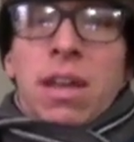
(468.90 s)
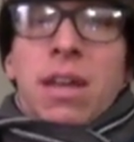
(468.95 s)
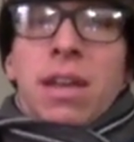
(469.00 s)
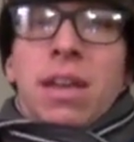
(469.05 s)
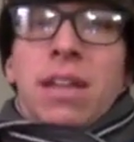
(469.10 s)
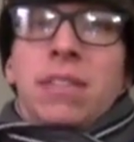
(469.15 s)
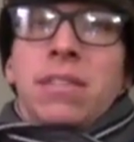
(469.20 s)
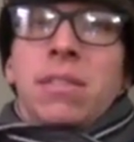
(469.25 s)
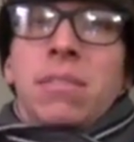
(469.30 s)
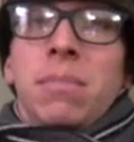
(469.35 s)

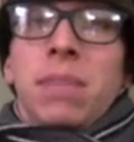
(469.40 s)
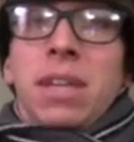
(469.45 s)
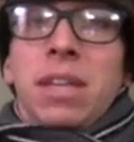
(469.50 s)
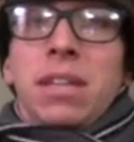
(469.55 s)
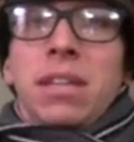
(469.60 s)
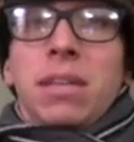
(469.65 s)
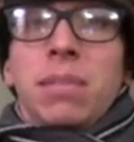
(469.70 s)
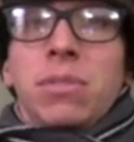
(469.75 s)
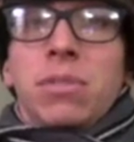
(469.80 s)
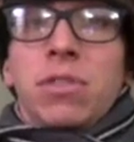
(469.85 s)
and submitting
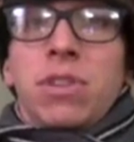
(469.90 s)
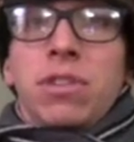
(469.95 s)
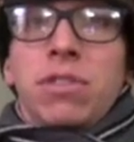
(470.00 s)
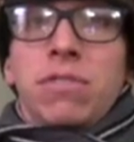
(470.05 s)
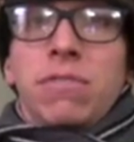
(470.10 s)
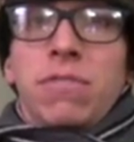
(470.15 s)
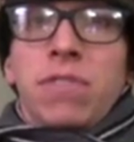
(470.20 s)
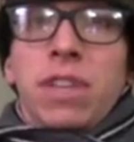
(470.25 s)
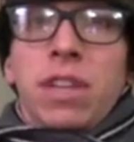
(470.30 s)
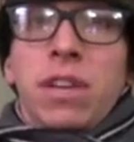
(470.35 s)

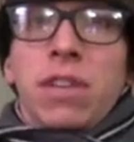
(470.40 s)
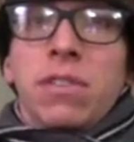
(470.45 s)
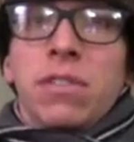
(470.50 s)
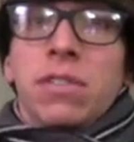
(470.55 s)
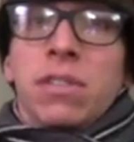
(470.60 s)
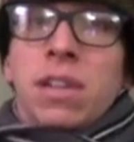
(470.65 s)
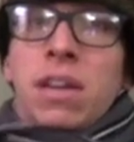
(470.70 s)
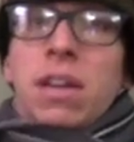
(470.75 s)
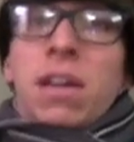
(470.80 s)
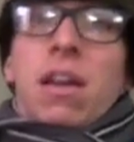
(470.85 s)
demonstration
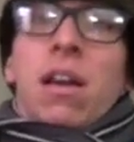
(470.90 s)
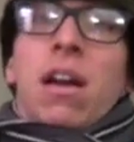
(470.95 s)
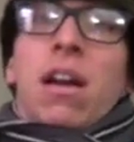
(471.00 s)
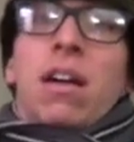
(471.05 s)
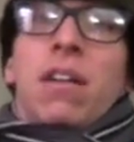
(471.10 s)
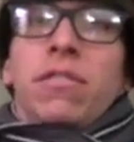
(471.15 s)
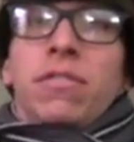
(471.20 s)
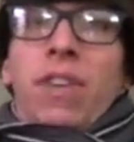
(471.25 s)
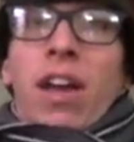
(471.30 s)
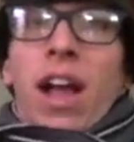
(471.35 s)
videos
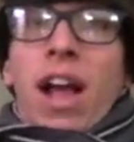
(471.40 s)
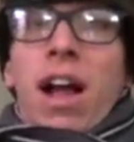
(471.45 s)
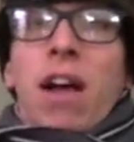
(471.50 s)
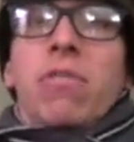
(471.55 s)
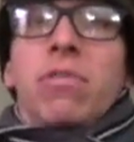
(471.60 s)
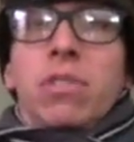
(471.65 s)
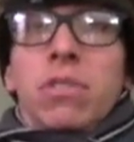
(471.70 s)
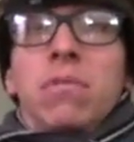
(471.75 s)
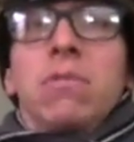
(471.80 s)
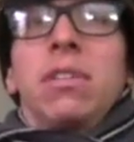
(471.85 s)
of
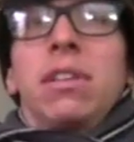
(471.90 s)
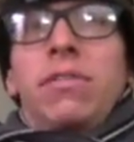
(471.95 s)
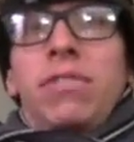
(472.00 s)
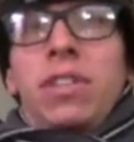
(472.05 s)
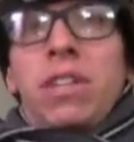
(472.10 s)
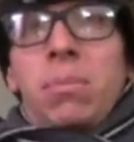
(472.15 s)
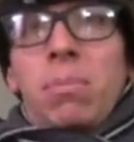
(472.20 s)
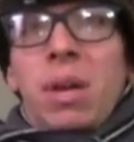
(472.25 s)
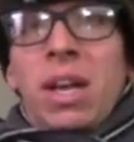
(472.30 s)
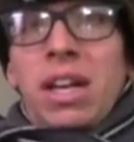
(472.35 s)
how you live
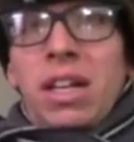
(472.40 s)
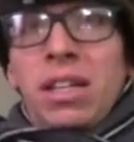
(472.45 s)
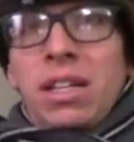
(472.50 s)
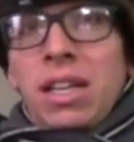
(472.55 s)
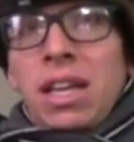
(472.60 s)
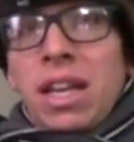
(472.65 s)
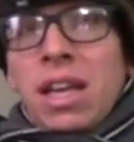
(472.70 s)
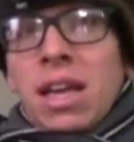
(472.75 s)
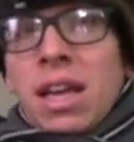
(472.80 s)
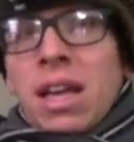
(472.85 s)

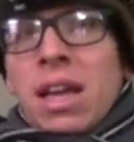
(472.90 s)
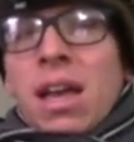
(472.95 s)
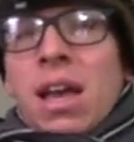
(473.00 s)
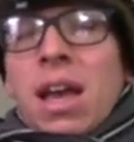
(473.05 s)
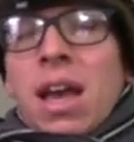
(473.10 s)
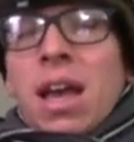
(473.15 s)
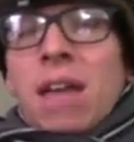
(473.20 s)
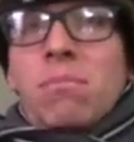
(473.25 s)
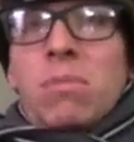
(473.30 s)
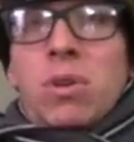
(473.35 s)
independently,
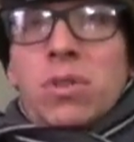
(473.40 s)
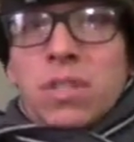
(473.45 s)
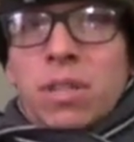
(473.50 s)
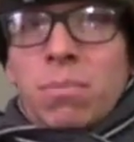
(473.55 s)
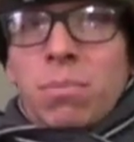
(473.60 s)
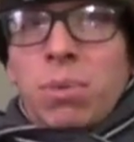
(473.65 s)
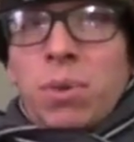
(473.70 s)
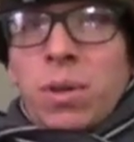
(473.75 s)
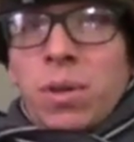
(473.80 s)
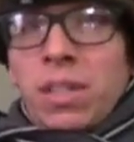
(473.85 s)
and most
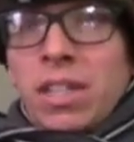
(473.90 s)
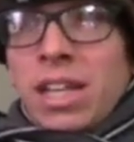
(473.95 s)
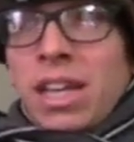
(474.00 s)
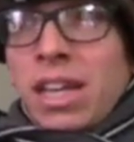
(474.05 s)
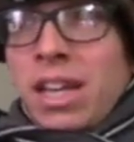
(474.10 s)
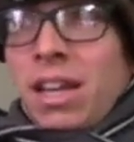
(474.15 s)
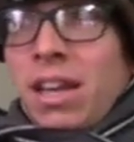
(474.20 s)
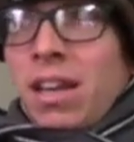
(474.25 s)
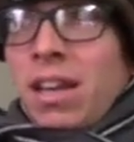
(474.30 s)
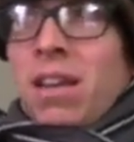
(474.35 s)

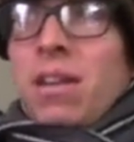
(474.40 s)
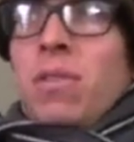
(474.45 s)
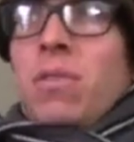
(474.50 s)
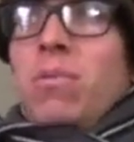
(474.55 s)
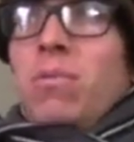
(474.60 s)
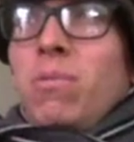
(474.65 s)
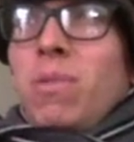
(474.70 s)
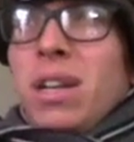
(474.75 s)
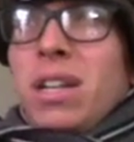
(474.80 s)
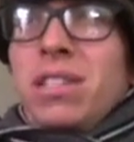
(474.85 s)
importantly,
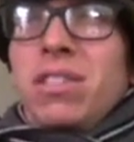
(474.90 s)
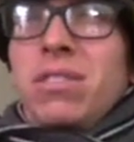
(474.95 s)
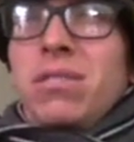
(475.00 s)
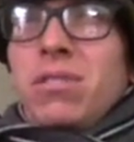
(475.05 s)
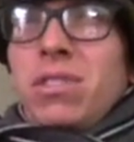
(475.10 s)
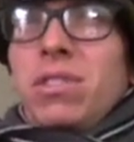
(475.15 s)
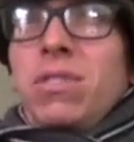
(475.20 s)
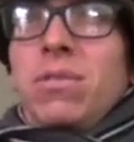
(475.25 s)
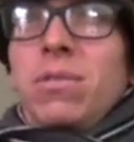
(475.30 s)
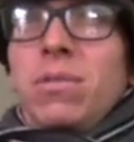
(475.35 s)
what did you
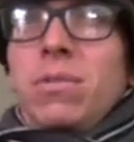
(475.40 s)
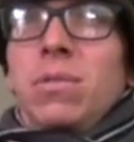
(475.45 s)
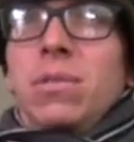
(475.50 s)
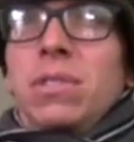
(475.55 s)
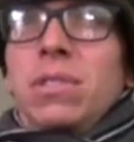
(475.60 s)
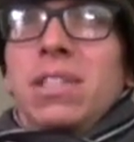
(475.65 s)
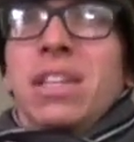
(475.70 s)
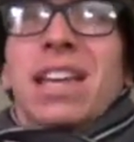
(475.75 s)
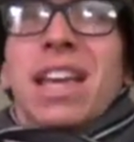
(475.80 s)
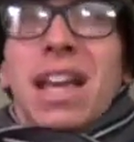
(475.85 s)

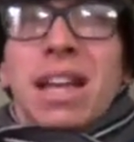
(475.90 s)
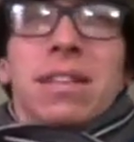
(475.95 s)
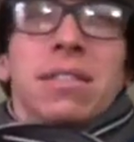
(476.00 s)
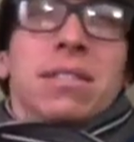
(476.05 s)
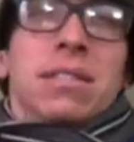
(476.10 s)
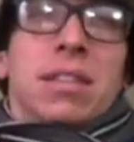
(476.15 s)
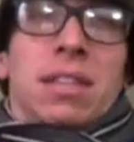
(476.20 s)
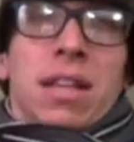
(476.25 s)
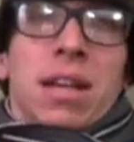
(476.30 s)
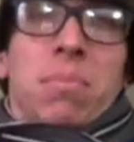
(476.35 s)
do to
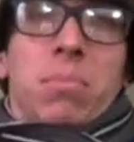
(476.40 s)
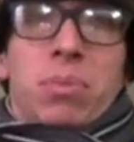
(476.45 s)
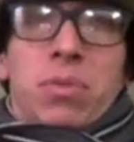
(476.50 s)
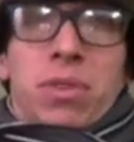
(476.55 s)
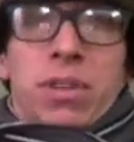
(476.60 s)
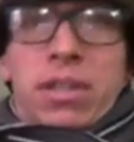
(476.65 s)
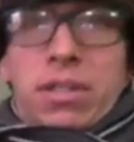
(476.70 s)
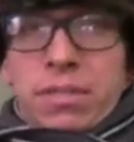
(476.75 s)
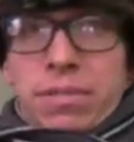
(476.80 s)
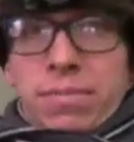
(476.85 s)
get to that
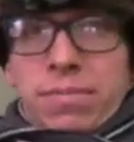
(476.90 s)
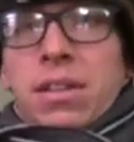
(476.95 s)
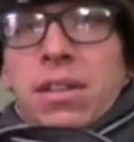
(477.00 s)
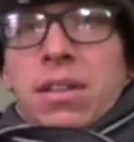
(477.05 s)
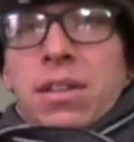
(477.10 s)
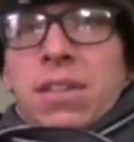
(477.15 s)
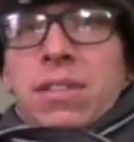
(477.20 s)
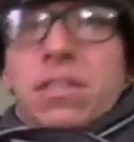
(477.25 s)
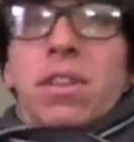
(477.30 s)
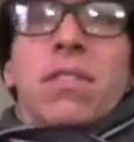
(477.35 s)
point.
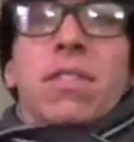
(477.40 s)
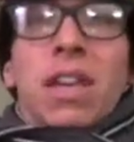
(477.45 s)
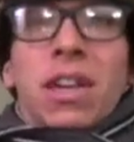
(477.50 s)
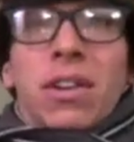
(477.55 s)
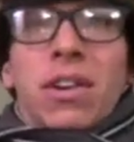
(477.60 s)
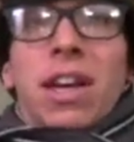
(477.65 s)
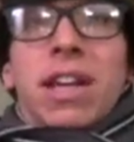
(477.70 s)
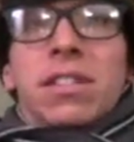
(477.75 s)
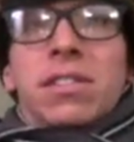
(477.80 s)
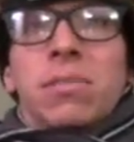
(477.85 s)
So
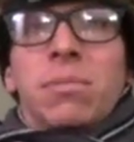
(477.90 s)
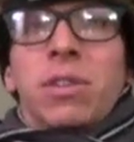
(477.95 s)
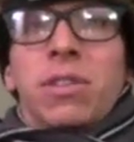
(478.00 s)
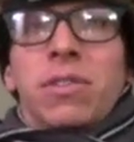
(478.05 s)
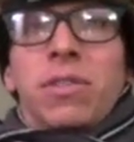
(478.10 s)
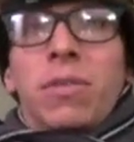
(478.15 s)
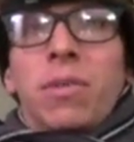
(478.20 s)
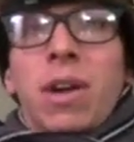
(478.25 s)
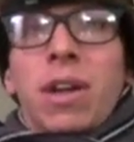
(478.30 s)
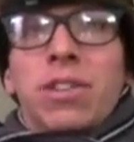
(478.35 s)
thank you guys so much
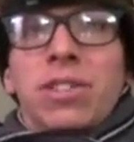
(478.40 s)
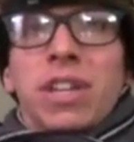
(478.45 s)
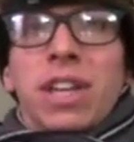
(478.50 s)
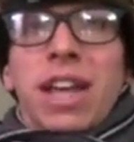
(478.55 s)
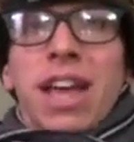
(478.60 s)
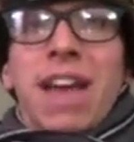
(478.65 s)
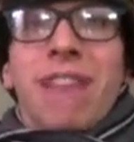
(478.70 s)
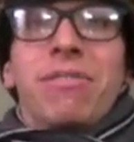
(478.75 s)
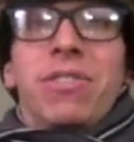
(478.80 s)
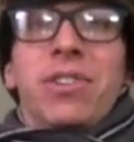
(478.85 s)
for
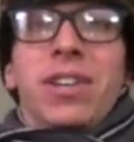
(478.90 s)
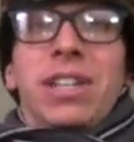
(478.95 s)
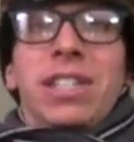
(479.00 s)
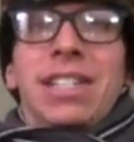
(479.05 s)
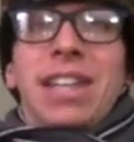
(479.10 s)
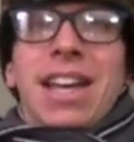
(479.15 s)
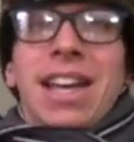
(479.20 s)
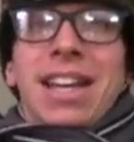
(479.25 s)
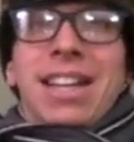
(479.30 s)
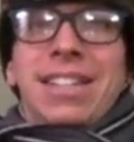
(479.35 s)
watching. Have a great
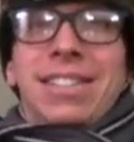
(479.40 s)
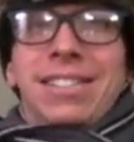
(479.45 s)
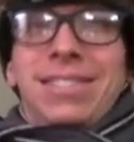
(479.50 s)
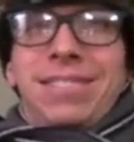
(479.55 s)
day,